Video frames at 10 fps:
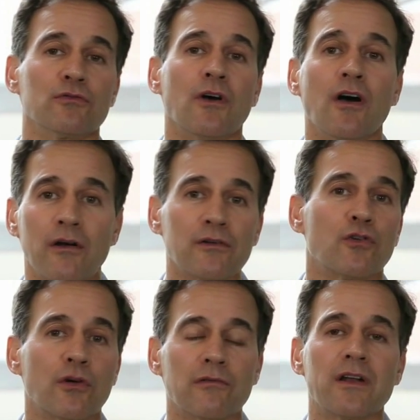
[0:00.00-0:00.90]

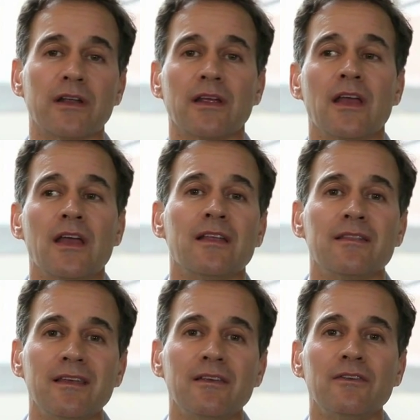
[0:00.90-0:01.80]
hardcore running.
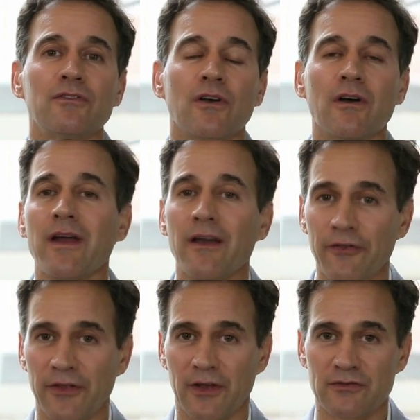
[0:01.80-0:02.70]
These are
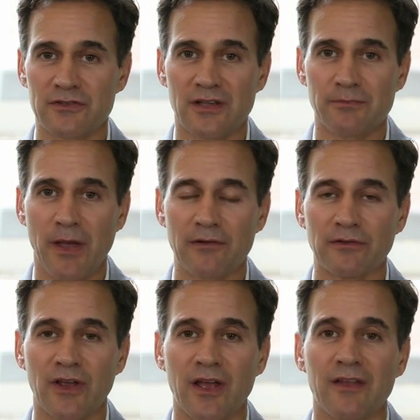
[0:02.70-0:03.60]
healthy exercise
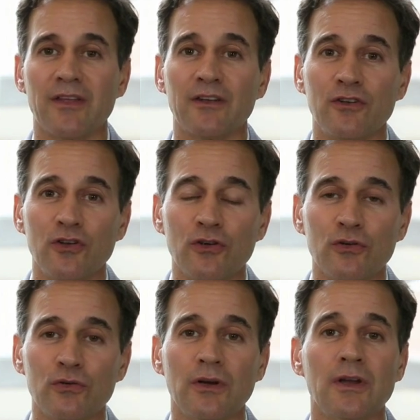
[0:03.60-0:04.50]
patterns that
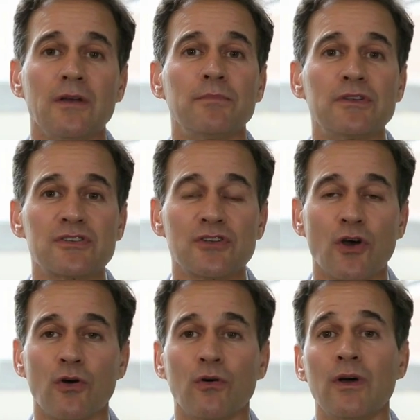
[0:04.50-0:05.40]
do
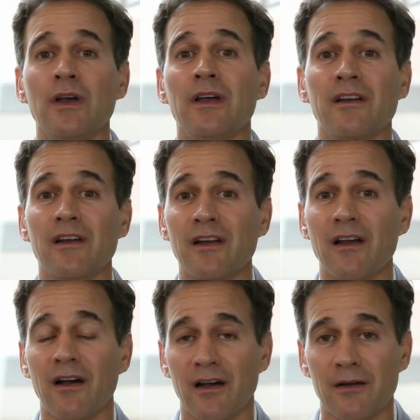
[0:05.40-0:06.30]
bestow
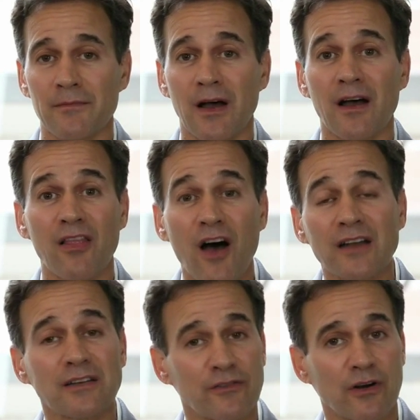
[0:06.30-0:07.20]
a
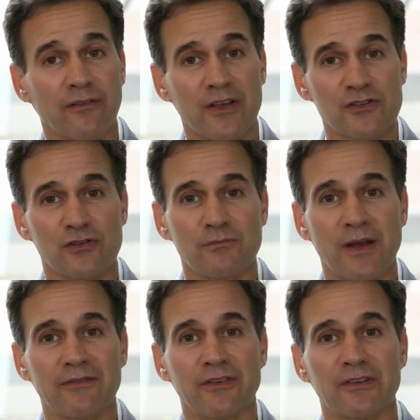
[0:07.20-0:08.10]
lot of cardiovascular
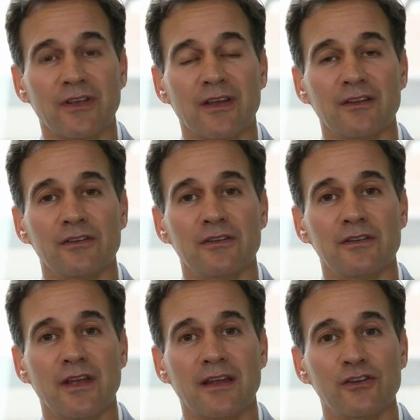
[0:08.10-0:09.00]
benefits, and
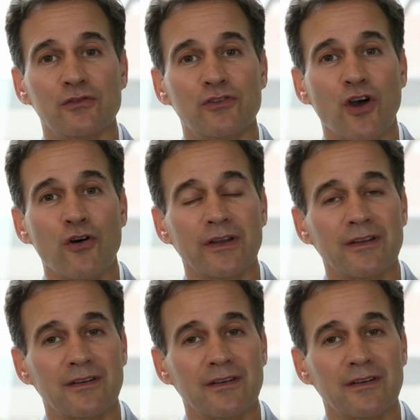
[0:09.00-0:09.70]
you don't